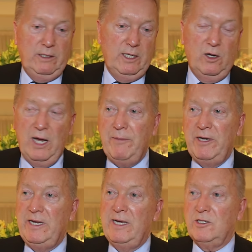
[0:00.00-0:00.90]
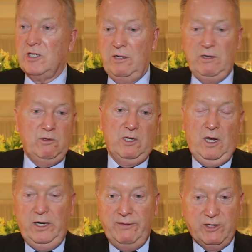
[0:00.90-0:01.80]
know, how many years ago? There was,
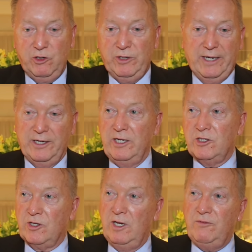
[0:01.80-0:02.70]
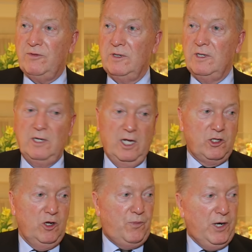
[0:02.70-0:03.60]
I never do none of this stuff. I
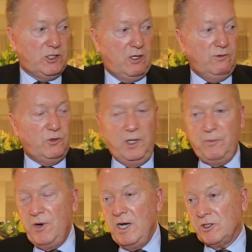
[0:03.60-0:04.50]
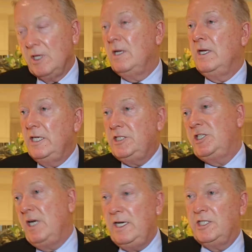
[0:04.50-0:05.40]
do a press conference with the press. It's
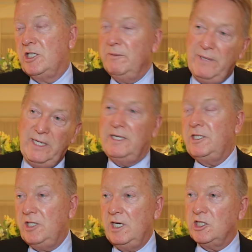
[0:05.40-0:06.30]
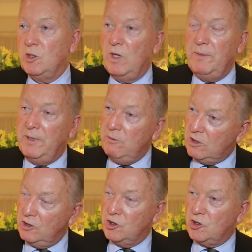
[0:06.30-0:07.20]
changed. The media changed. The way people
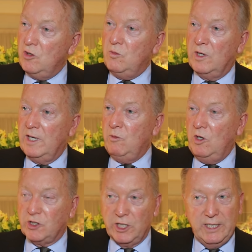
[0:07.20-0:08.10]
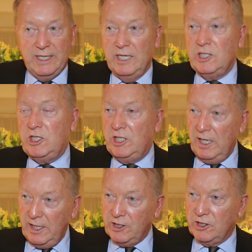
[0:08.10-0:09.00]
consume what they watch has
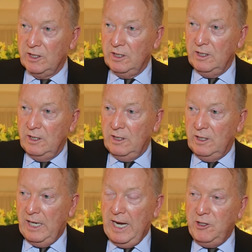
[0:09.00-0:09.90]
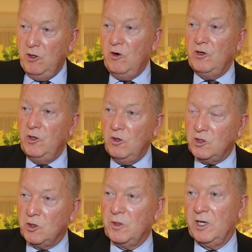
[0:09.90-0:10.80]
changed. And you're you're
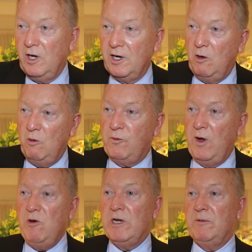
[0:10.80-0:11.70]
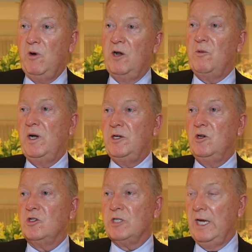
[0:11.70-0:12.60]
talking like an fogey, by the way.
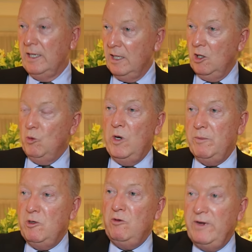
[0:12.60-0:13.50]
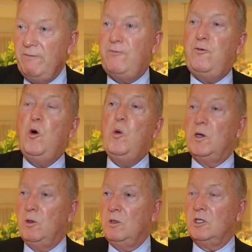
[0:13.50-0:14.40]
You're saying we're moving
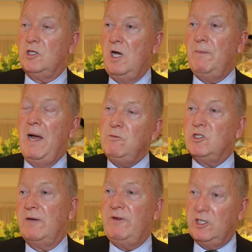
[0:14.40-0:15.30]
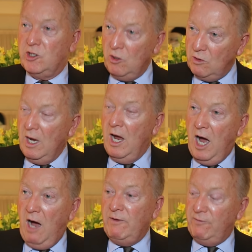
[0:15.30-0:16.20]
forward all the time. I'm seventy-two.
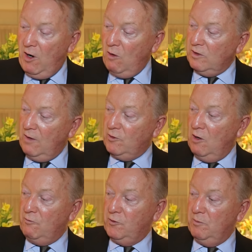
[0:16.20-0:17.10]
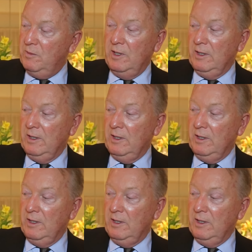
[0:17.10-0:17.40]
I've evolved. I've gone from